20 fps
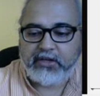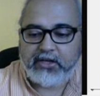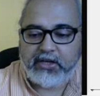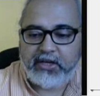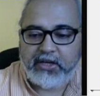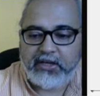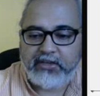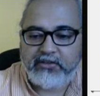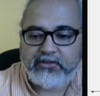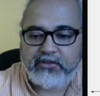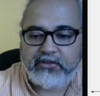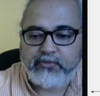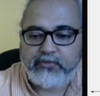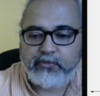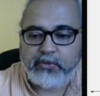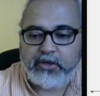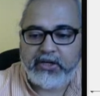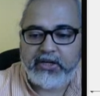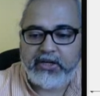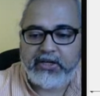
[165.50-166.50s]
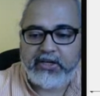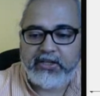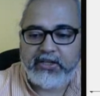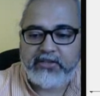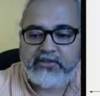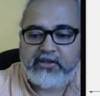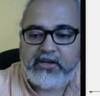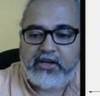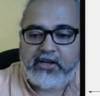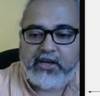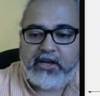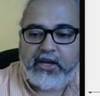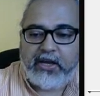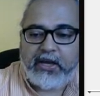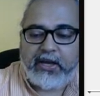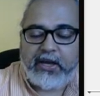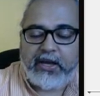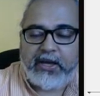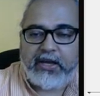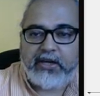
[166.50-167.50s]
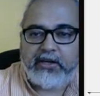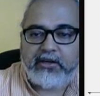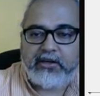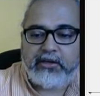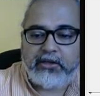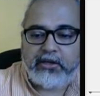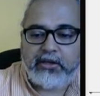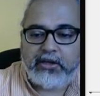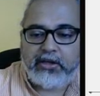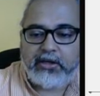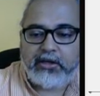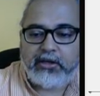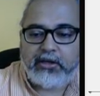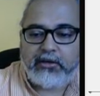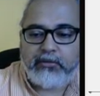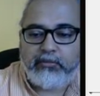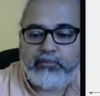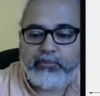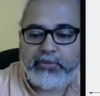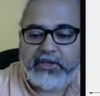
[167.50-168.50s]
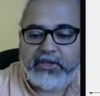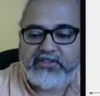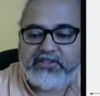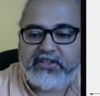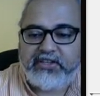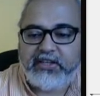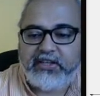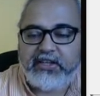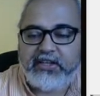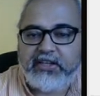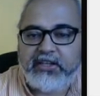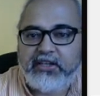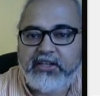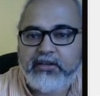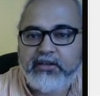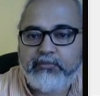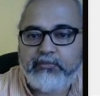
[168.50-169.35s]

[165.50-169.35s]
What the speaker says: kinds of quantities, and basically,